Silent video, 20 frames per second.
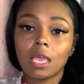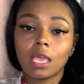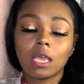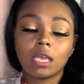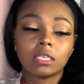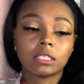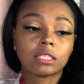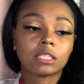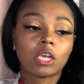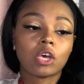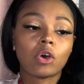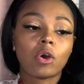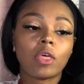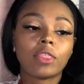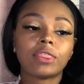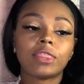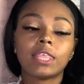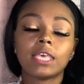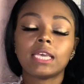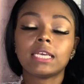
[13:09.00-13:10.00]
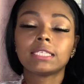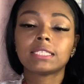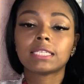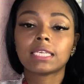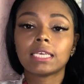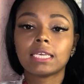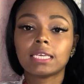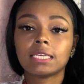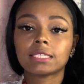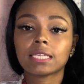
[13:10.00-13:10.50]
So this
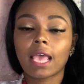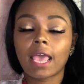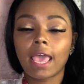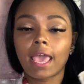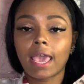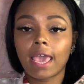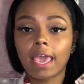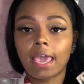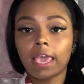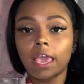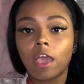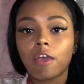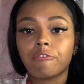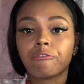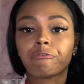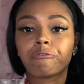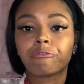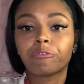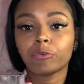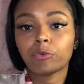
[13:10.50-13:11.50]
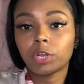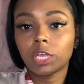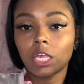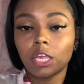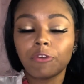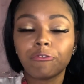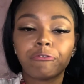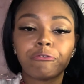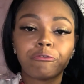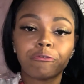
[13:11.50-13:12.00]
is a
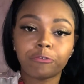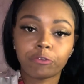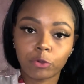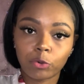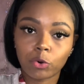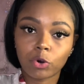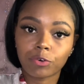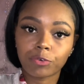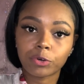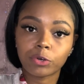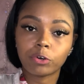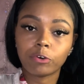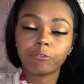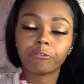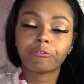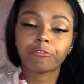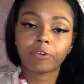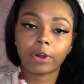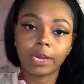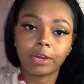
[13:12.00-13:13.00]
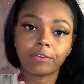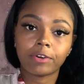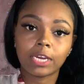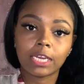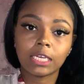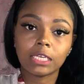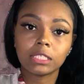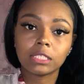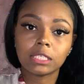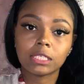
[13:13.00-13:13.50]
fruity floral
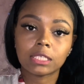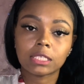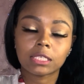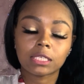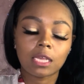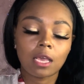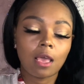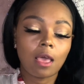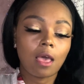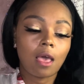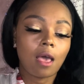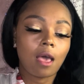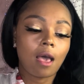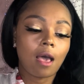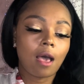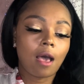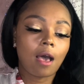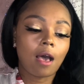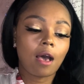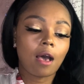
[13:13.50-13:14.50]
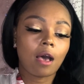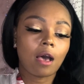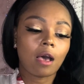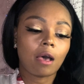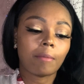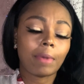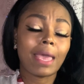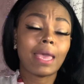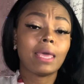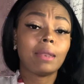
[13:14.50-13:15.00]
fragrance,
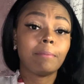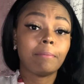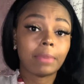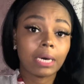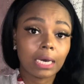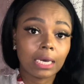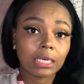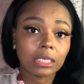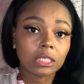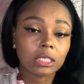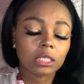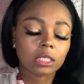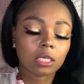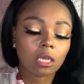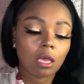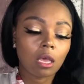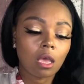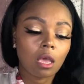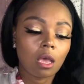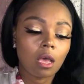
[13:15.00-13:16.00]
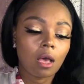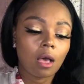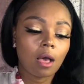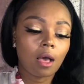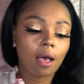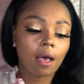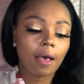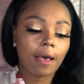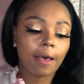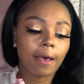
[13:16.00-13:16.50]
and musk.
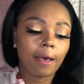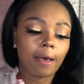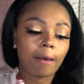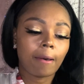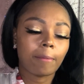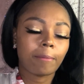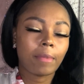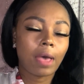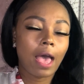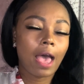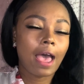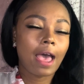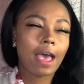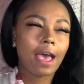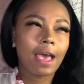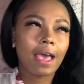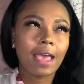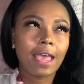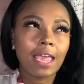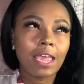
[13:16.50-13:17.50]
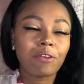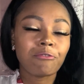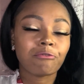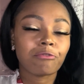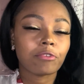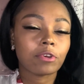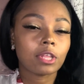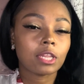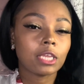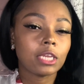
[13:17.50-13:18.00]
I
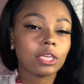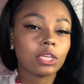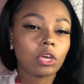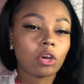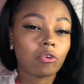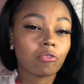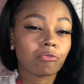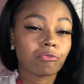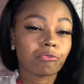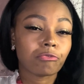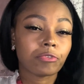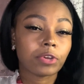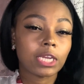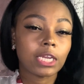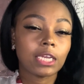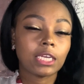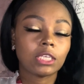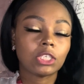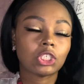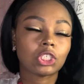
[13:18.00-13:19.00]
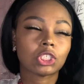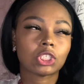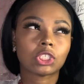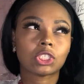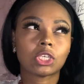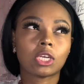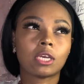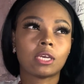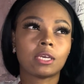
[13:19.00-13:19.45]
really don't reach